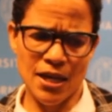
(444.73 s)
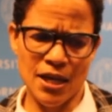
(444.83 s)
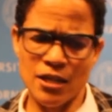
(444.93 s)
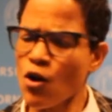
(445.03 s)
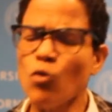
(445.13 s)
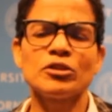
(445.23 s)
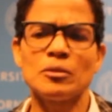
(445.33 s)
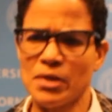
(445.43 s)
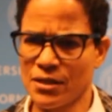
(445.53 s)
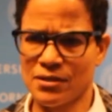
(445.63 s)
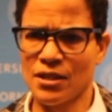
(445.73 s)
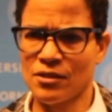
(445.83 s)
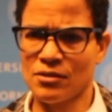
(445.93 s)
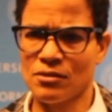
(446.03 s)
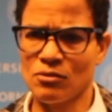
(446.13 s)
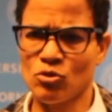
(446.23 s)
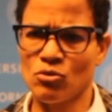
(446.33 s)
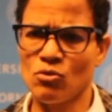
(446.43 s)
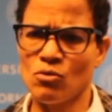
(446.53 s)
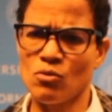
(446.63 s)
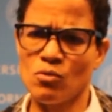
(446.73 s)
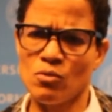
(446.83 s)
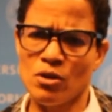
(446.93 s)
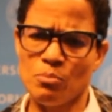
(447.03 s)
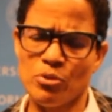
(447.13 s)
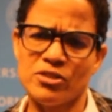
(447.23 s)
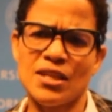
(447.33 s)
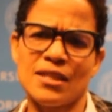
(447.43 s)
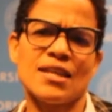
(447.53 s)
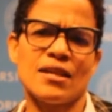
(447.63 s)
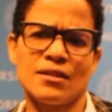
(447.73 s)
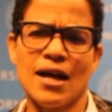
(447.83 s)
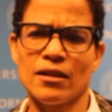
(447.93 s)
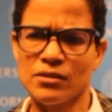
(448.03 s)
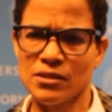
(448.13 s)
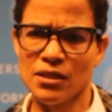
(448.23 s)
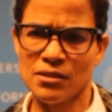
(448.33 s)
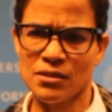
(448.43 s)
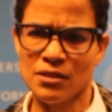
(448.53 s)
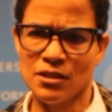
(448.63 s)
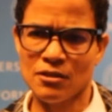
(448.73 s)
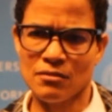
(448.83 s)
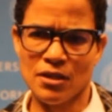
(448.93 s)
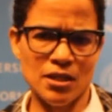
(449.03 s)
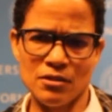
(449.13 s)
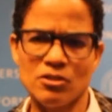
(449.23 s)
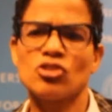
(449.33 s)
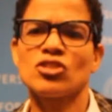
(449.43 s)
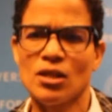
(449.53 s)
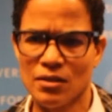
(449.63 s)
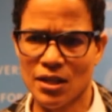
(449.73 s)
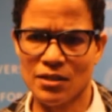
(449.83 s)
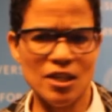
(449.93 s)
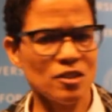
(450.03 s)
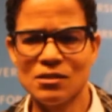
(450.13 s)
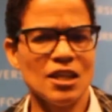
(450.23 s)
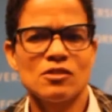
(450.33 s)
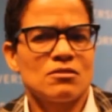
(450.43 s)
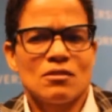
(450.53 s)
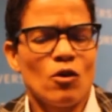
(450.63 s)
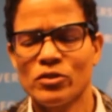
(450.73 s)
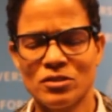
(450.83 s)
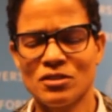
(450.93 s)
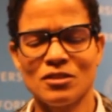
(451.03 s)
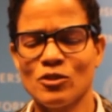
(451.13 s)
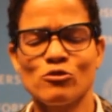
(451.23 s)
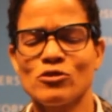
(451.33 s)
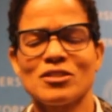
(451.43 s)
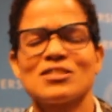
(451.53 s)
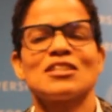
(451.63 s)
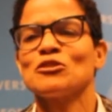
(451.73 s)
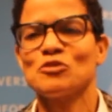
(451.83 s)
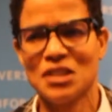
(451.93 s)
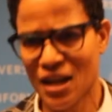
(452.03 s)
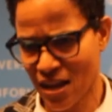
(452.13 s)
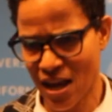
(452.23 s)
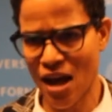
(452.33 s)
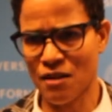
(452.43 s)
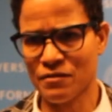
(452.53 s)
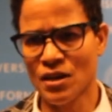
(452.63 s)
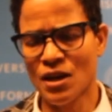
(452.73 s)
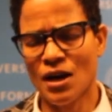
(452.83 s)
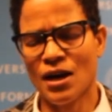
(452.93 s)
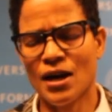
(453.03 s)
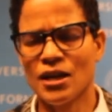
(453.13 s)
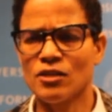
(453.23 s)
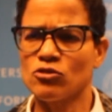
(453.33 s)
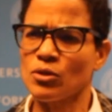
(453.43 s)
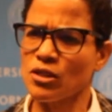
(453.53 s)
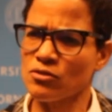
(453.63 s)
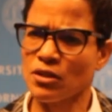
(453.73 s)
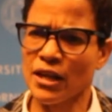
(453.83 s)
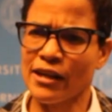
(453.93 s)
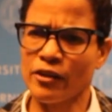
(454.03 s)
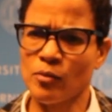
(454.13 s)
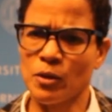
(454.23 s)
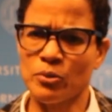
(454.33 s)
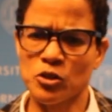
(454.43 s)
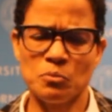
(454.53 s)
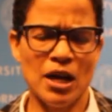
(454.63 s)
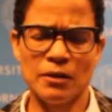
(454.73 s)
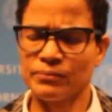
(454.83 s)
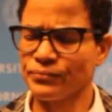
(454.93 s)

it only makes sense to present that analysis, right? To share that. Those are the skills that I have. And so, is there likely to be pushback?